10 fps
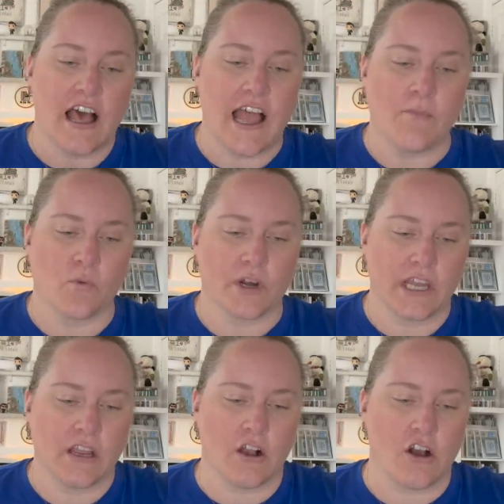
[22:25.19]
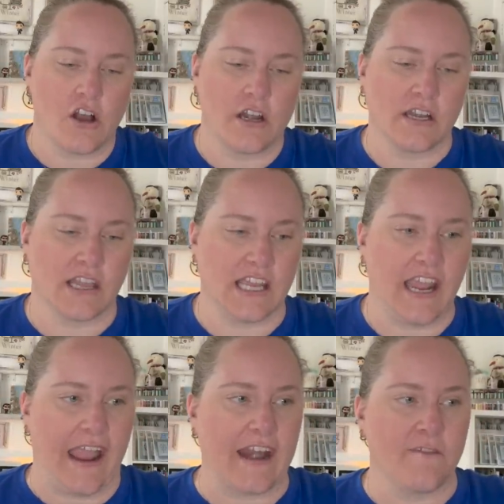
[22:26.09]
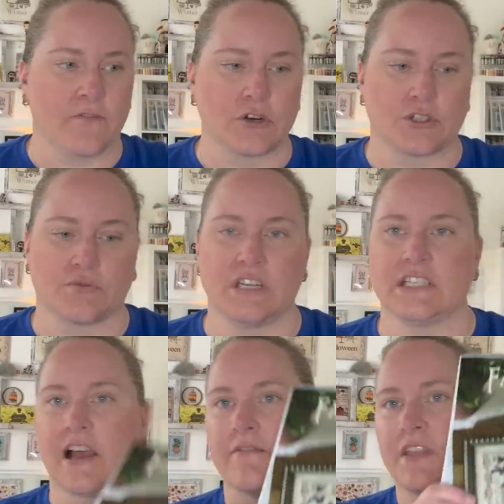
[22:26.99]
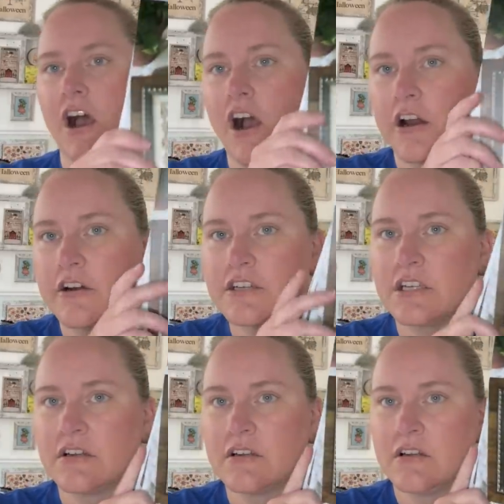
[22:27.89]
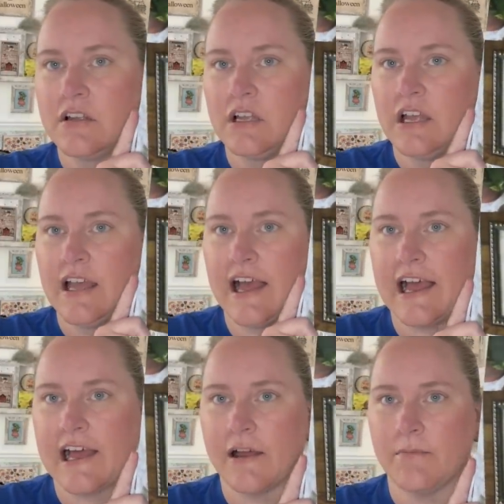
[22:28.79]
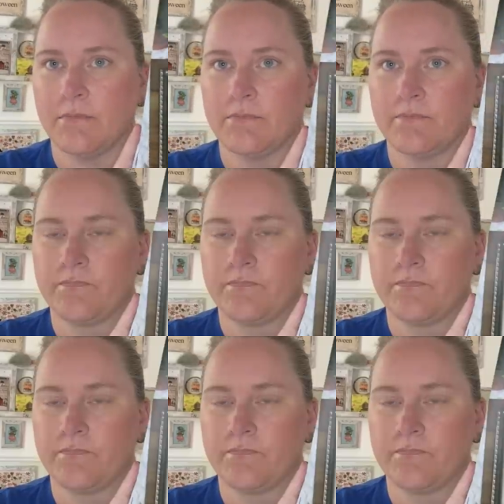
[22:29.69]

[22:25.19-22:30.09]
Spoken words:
I'm working on the Anniversaries of the Heart pattern